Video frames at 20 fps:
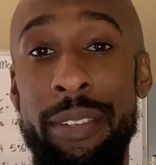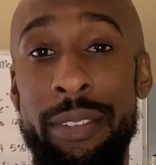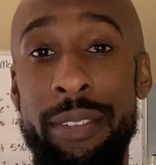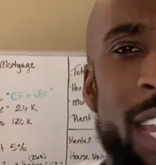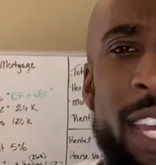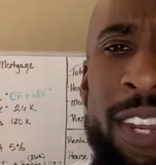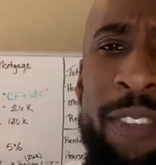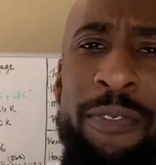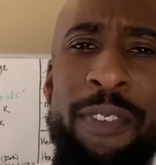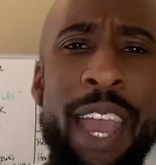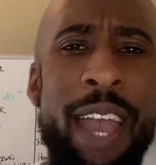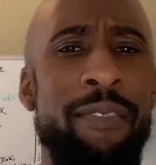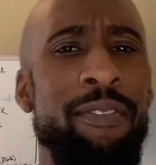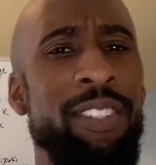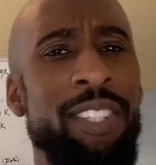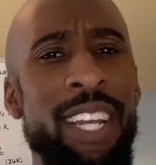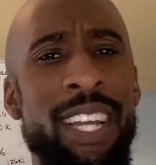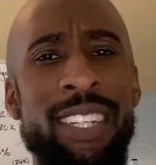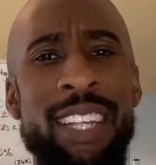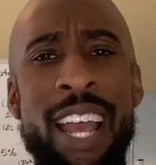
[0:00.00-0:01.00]
And if you haven't
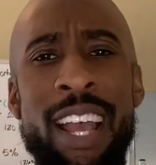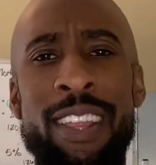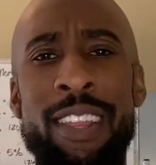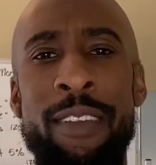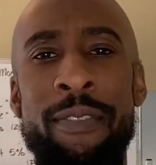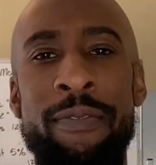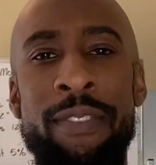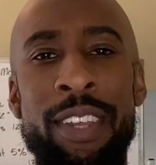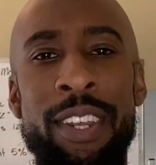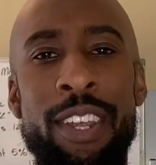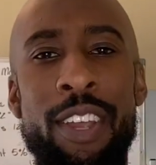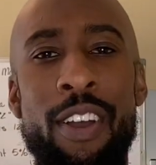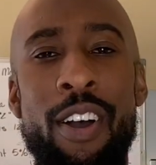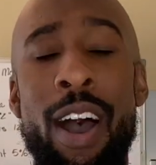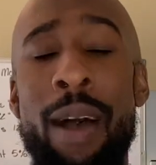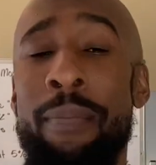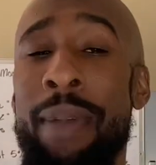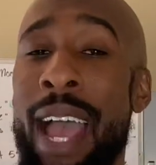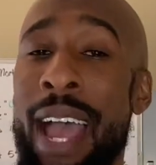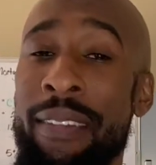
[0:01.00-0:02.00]
checked out that video,
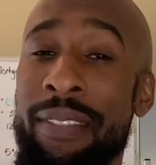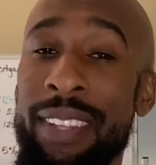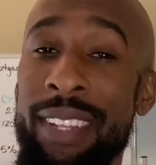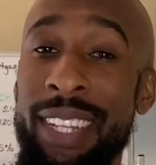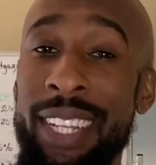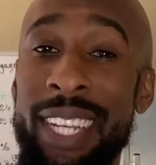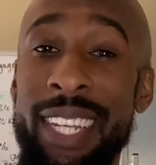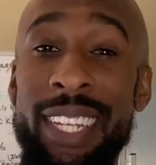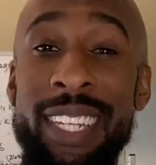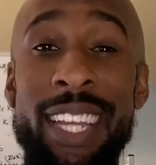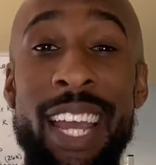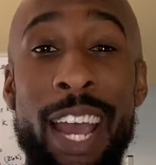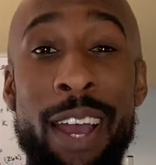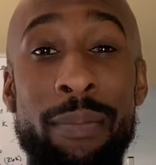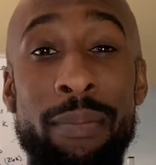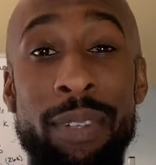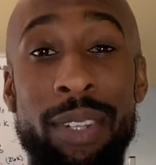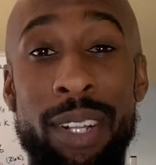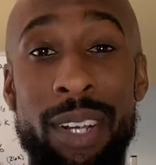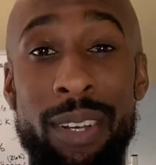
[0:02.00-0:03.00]
I'm gonna have the link down
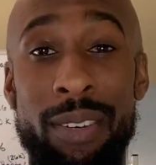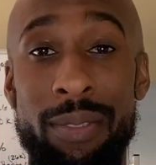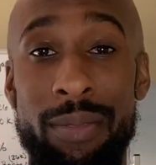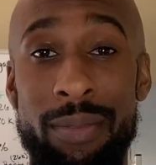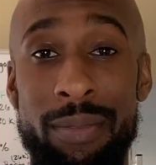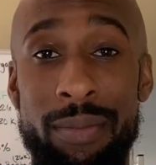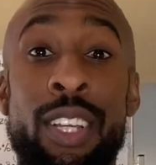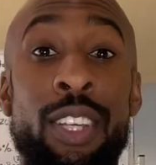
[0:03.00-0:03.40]
below.